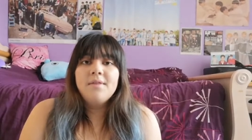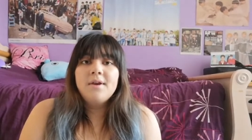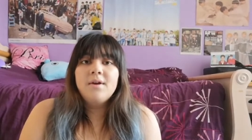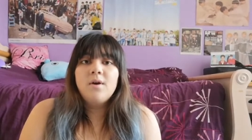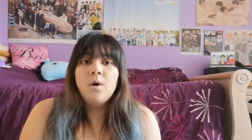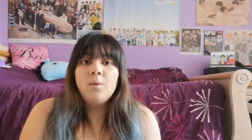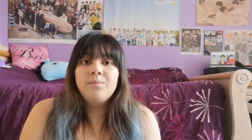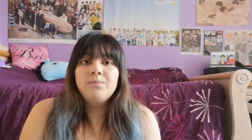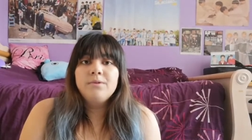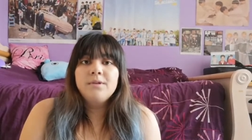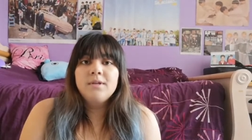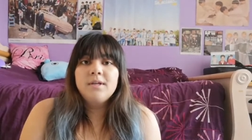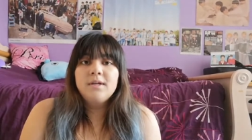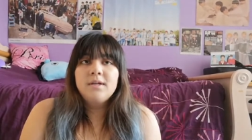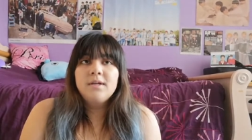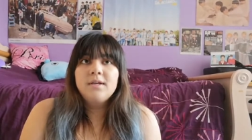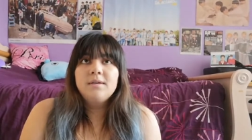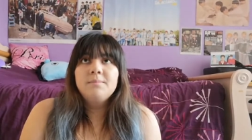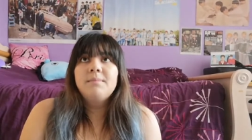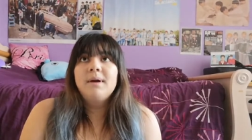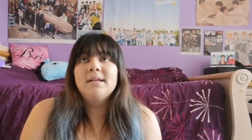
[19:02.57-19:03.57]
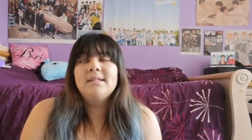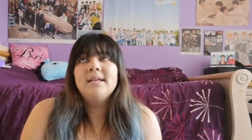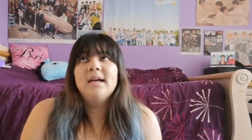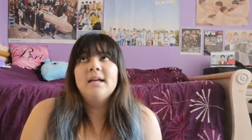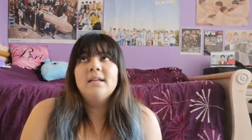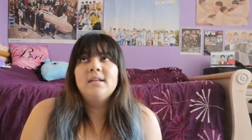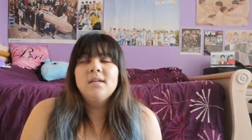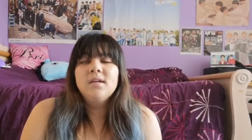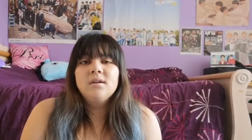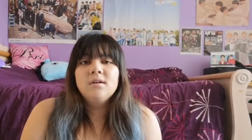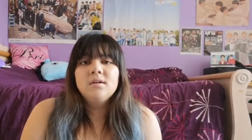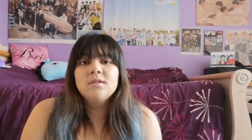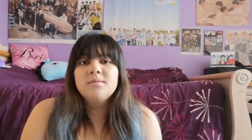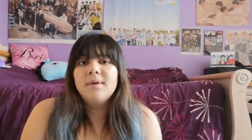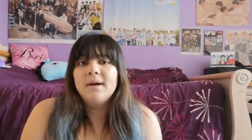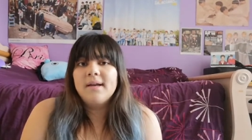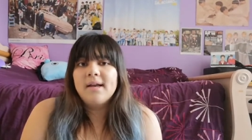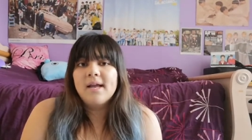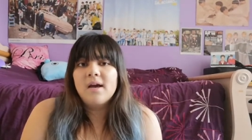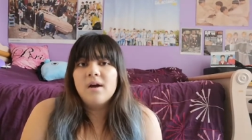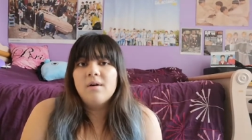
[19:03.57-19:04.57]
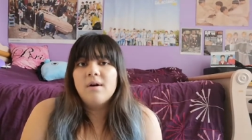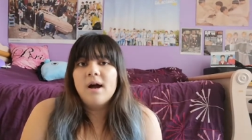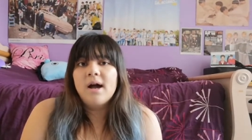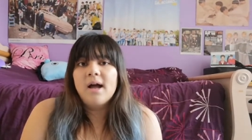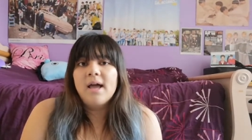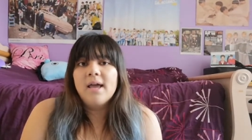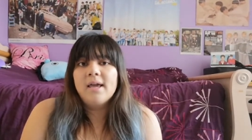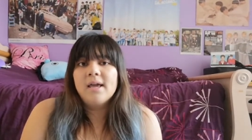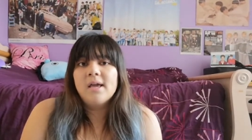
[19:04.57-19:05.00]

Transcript: then hopefully by ten years by now, I